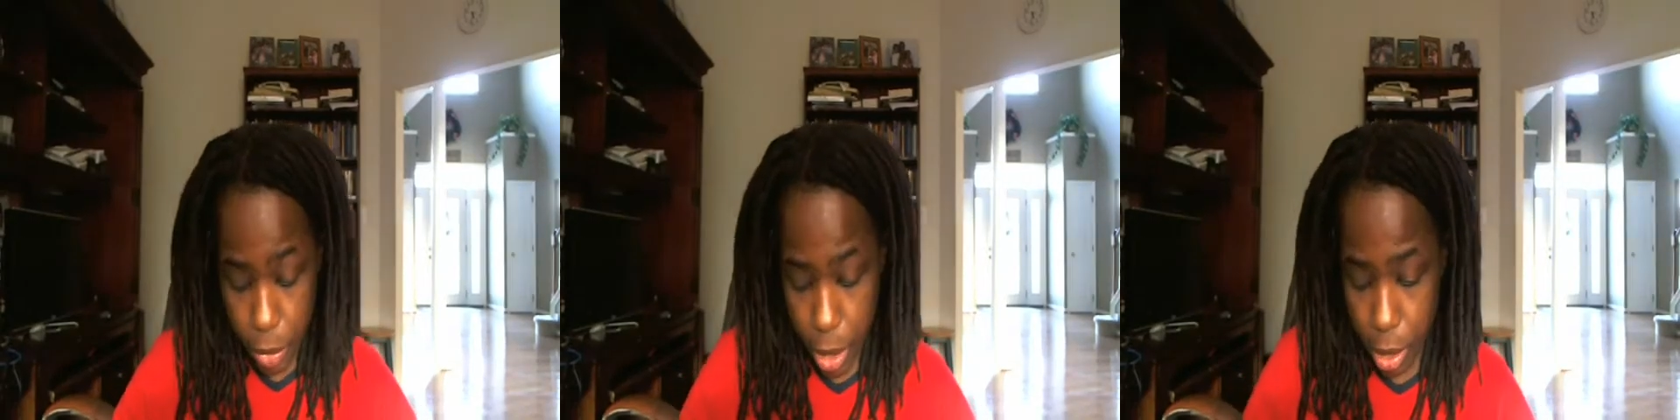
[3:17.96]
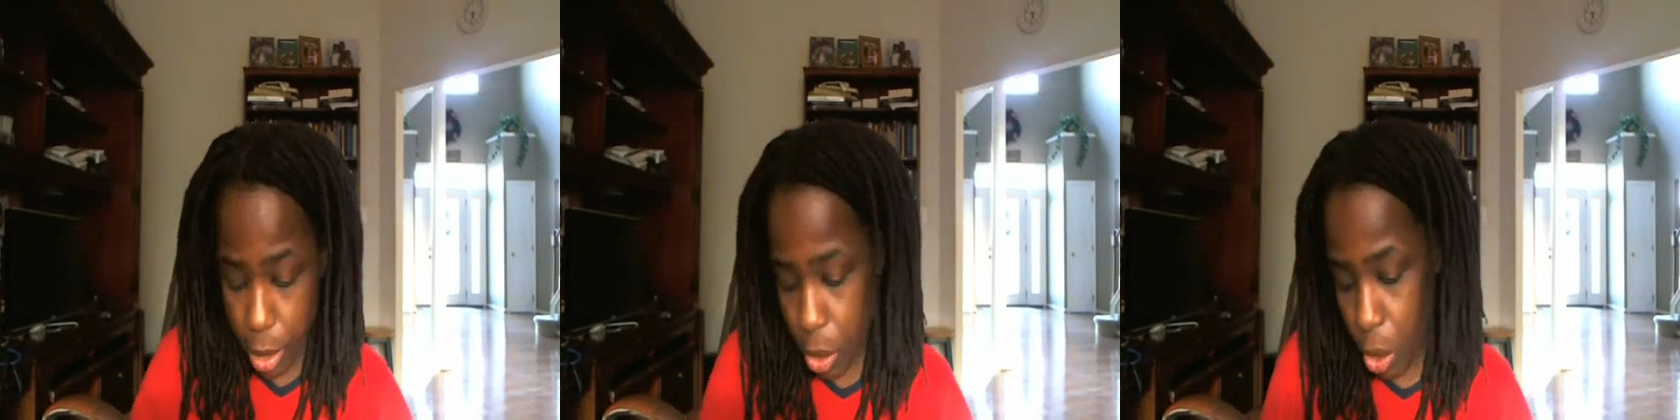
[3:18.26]
this
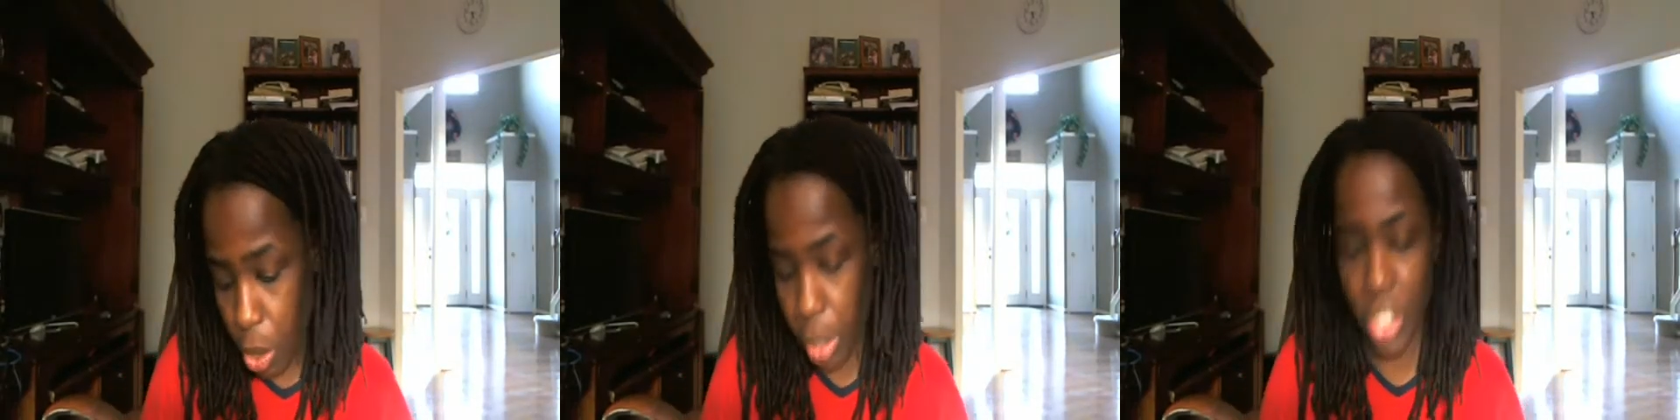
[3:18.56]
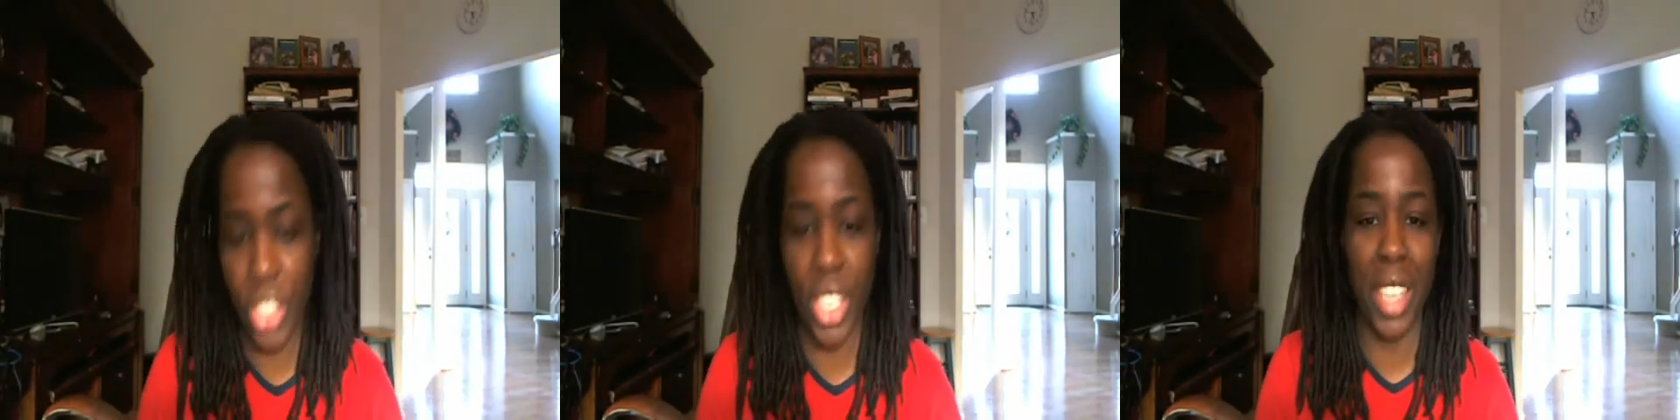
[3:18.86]
is called the
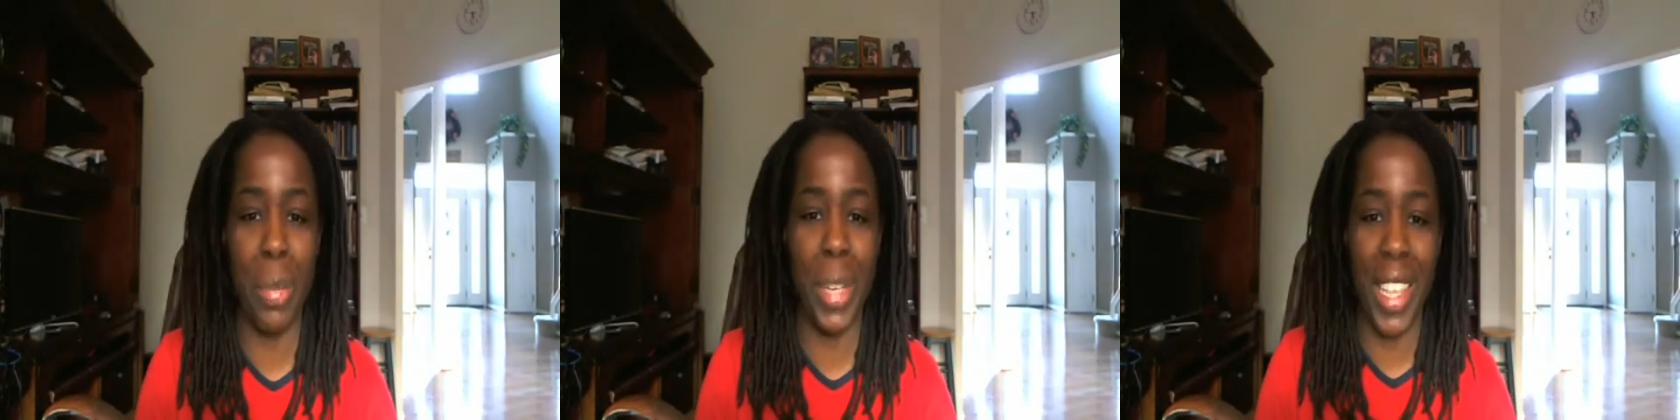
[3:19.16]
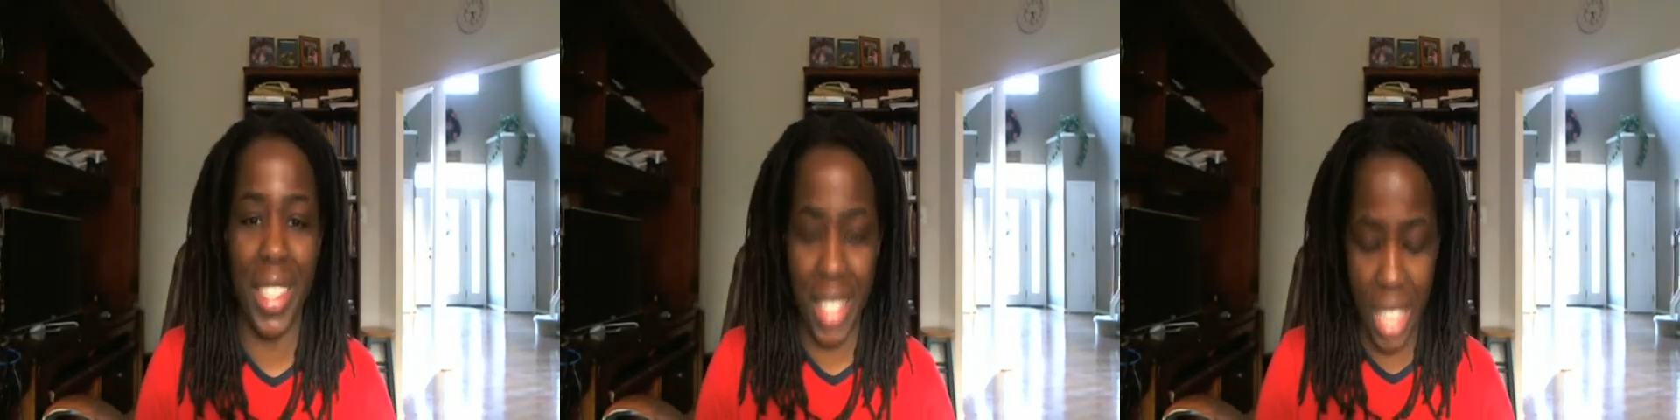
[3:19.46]
chicken
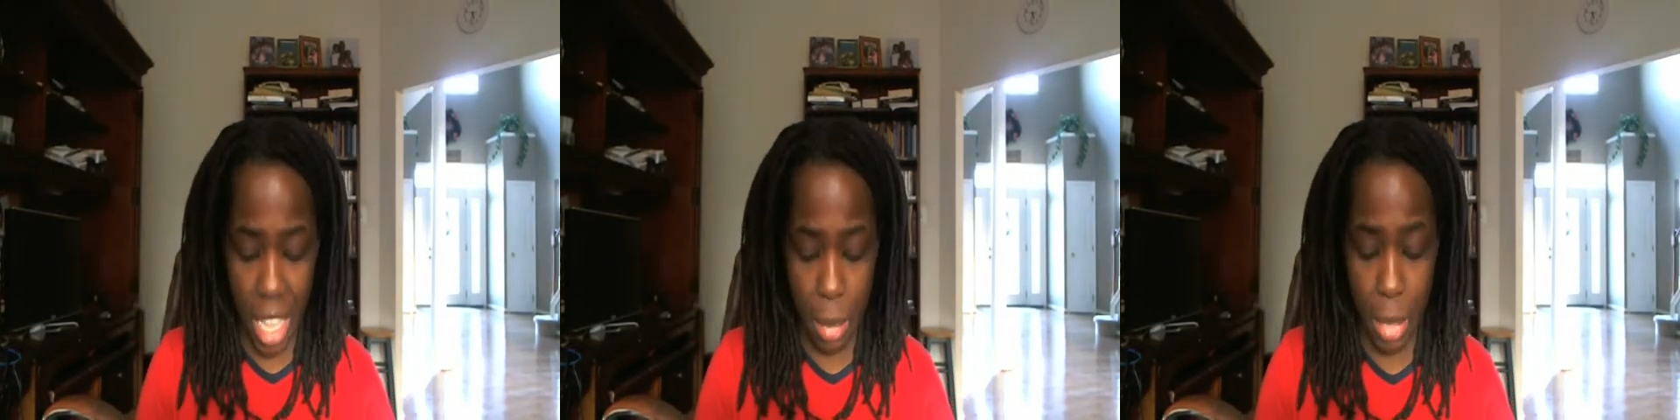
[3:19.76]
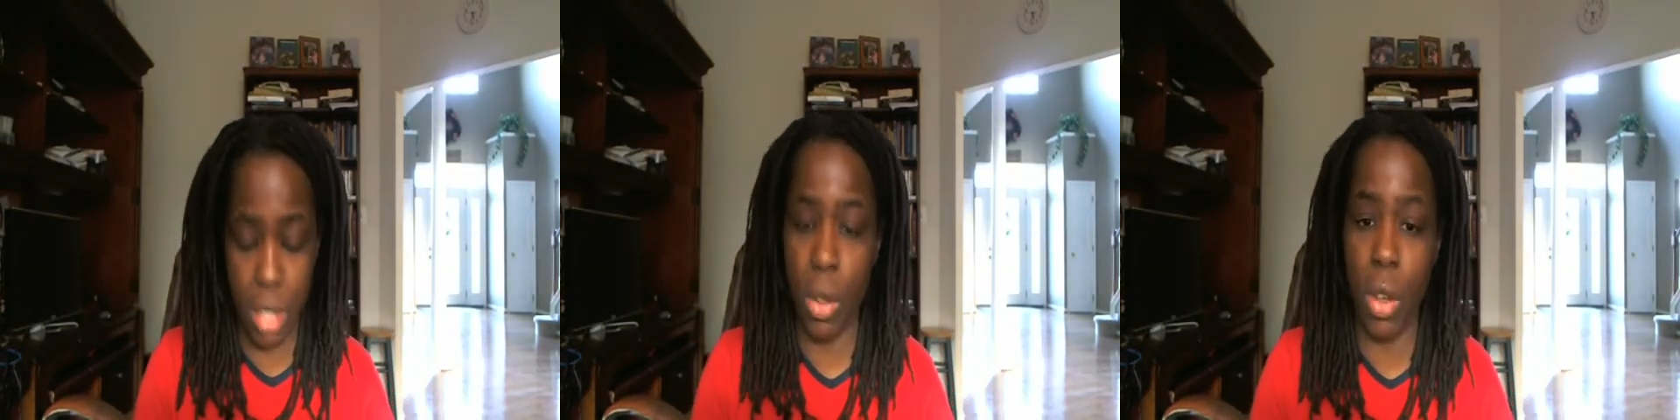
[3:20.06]
place game.
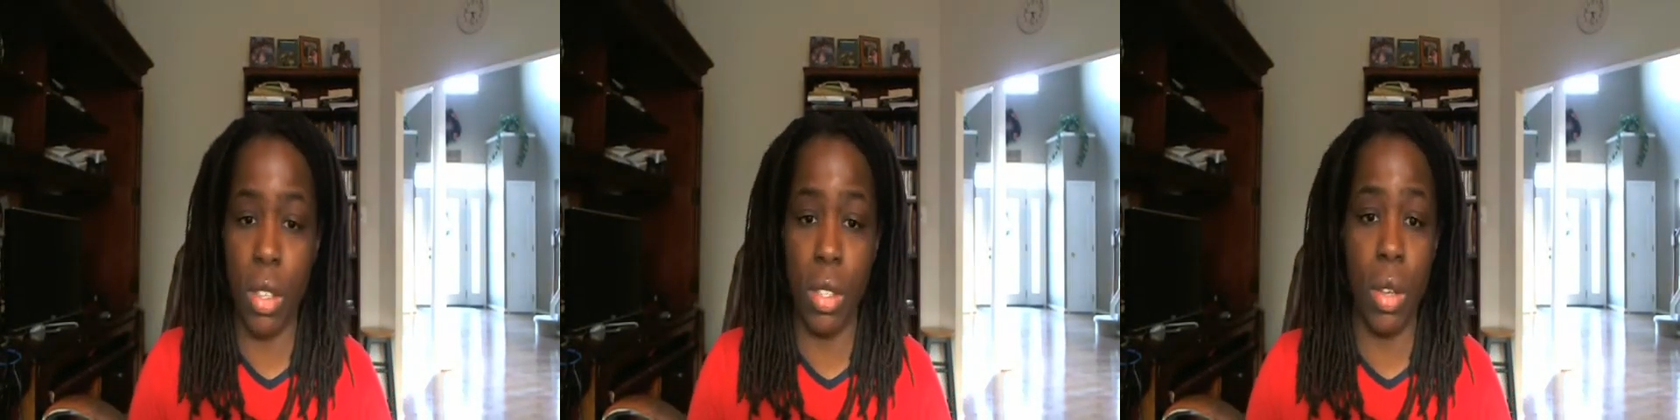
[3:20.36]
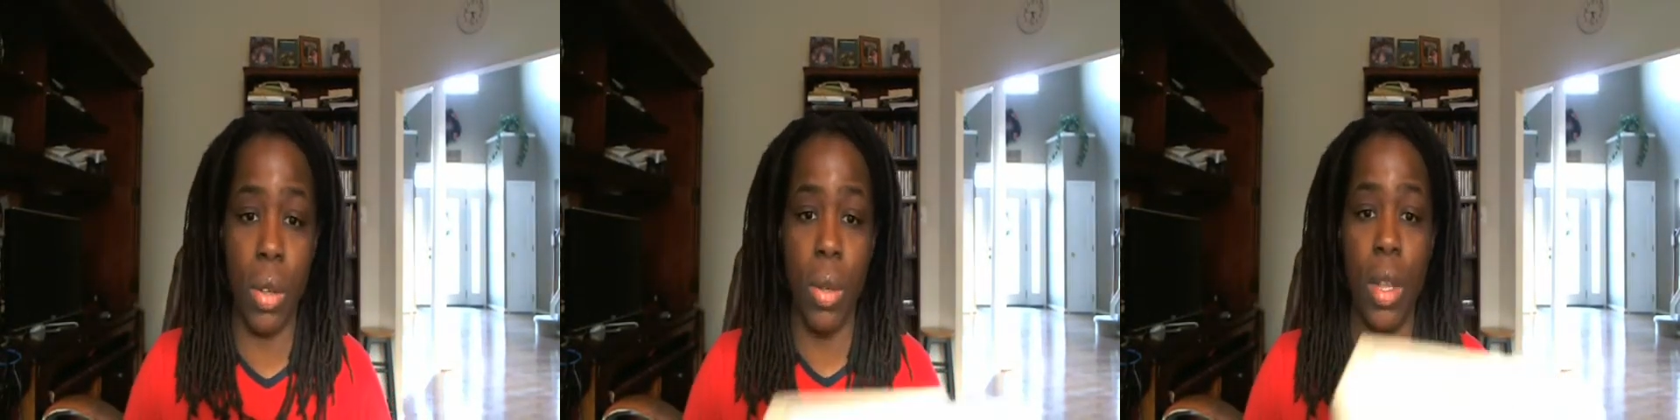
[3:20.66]
It's
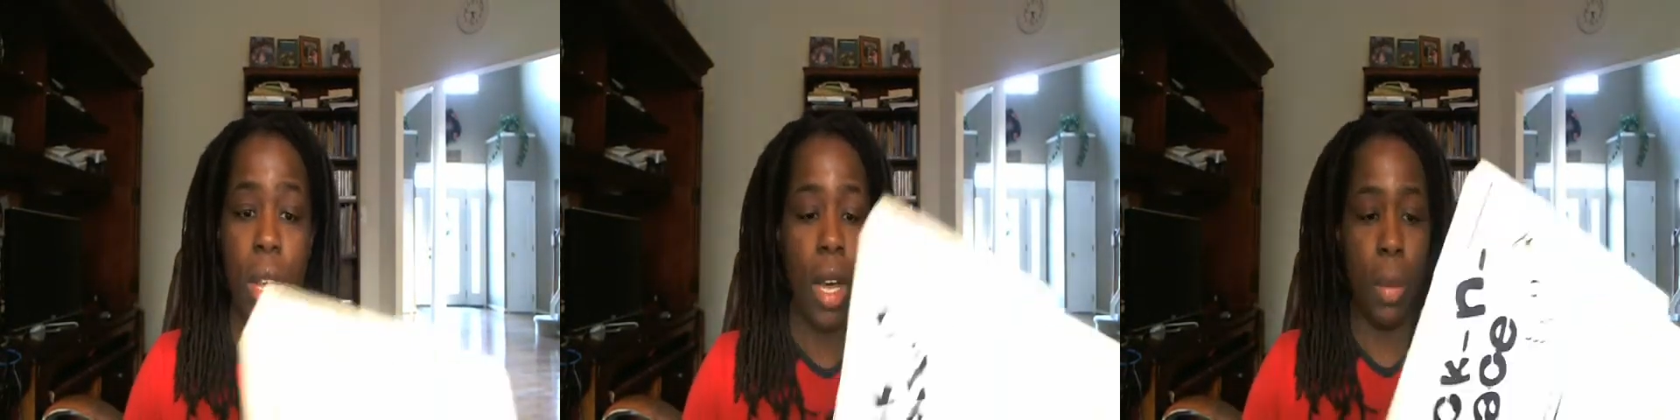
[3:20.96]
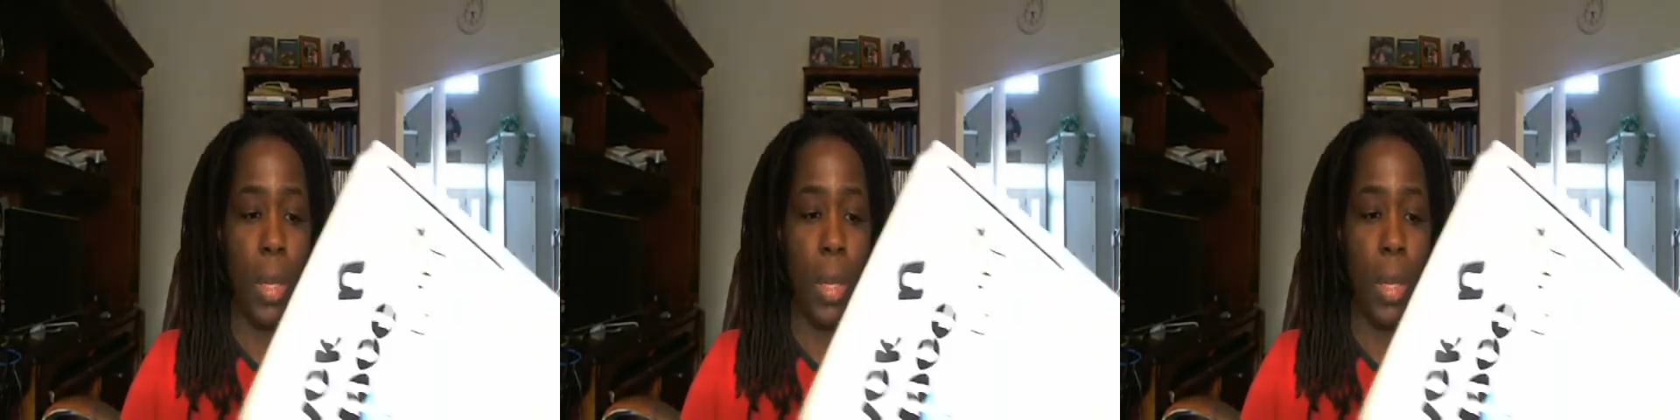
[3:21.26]
also a